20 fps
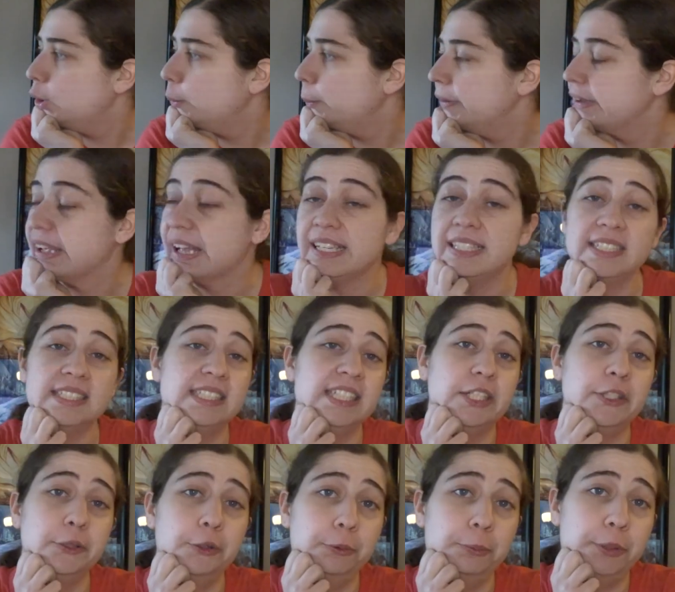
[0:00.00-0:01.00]
But yeah, I need to
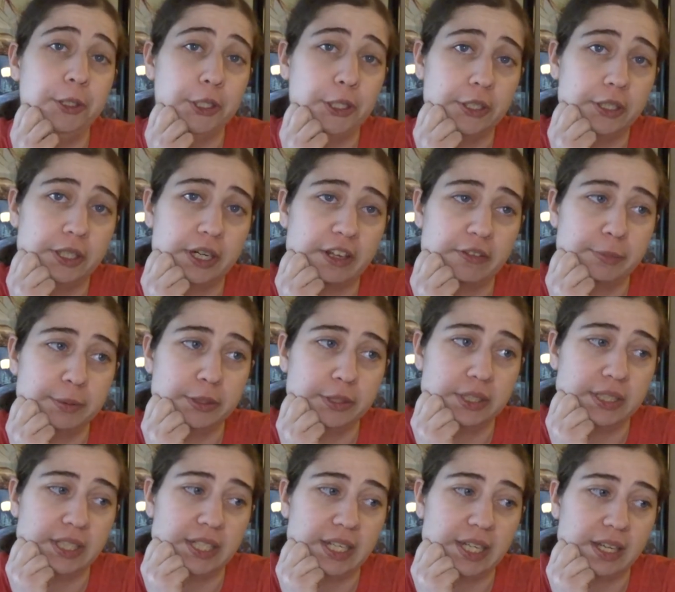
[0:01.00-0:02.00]
get a new computer. I've been
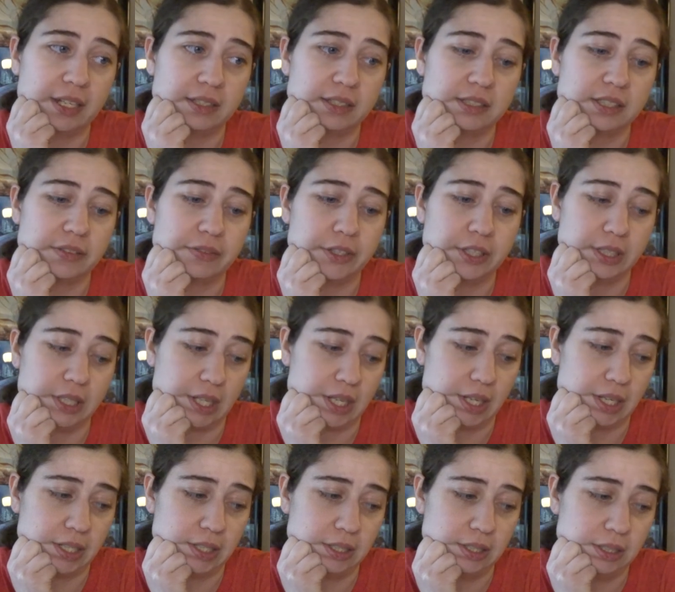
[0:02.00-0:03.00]
looking at stuff
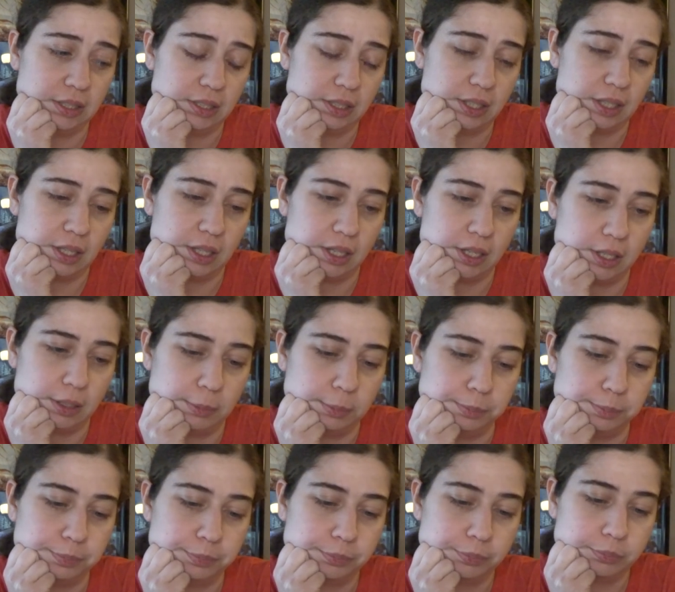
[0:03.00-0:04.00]
online.
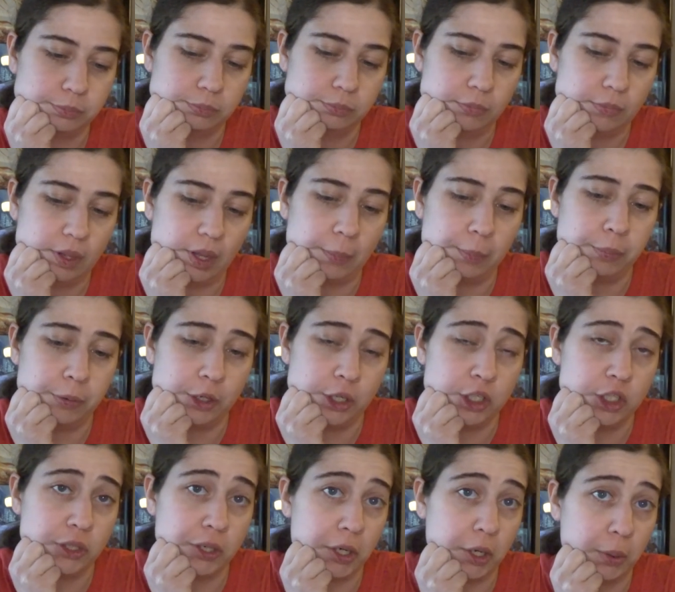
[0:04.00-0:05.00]
I'm pretty
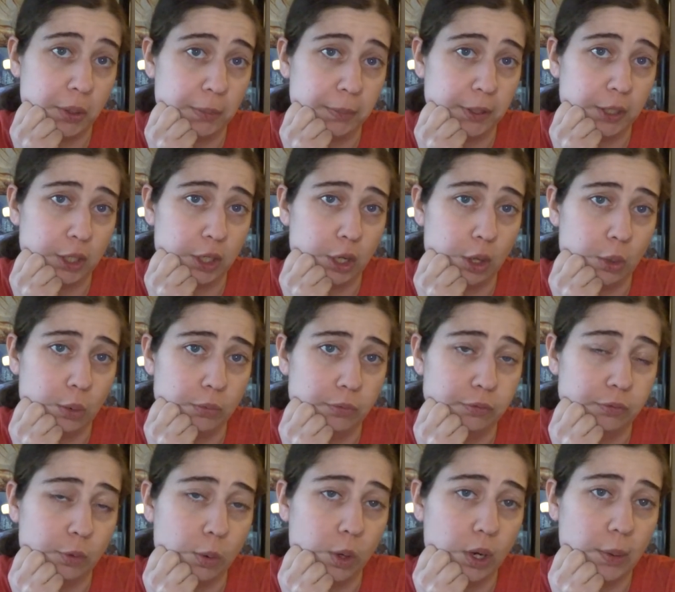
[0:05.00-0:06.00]
sure I know what I'm gonna go
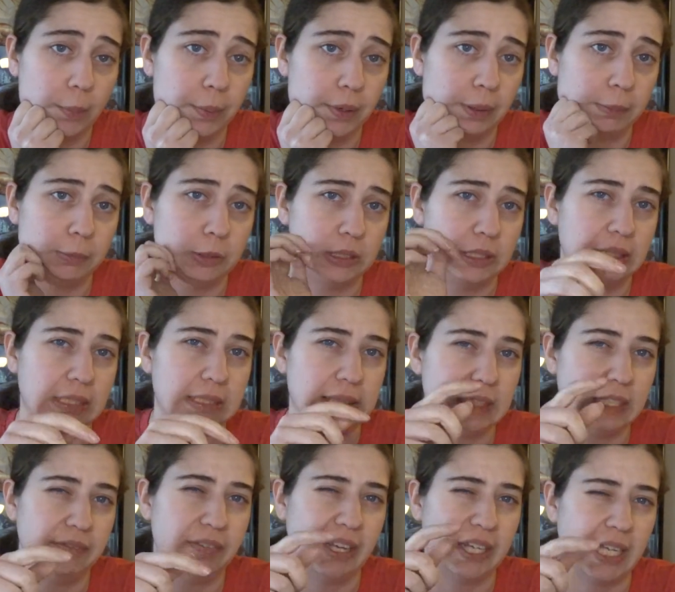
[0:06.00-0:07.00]
for, but I'm looking to
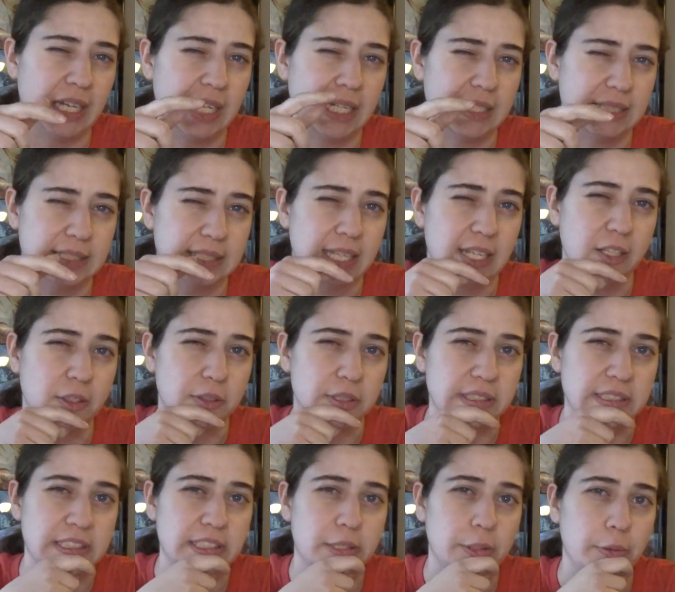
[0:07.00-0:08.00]
see if I can get a sale or
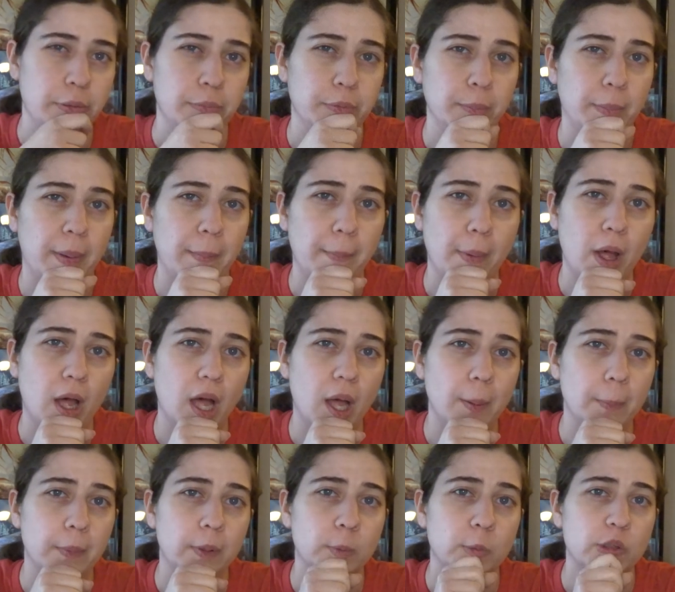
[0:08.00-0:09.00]
a deal through my
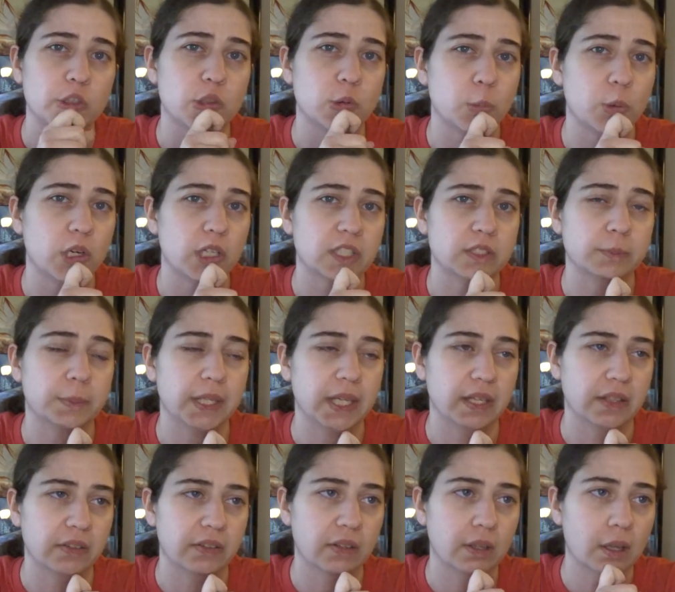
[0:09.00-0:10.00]
mom and where she works,
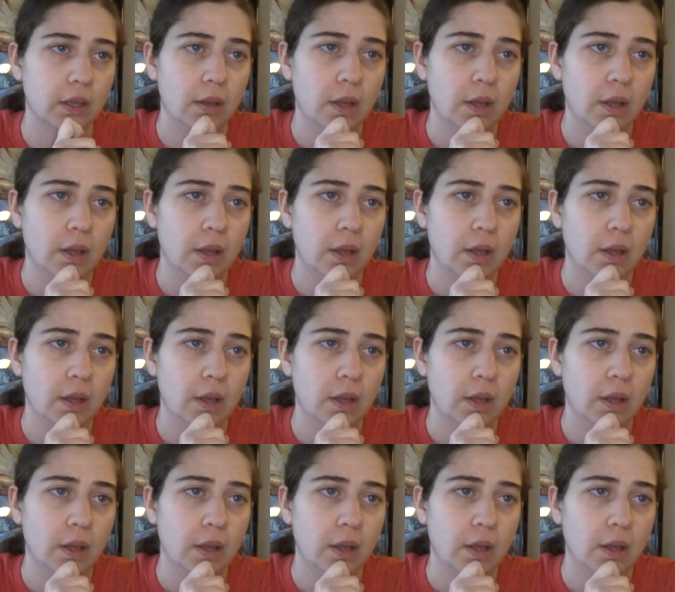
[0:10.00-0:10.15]
because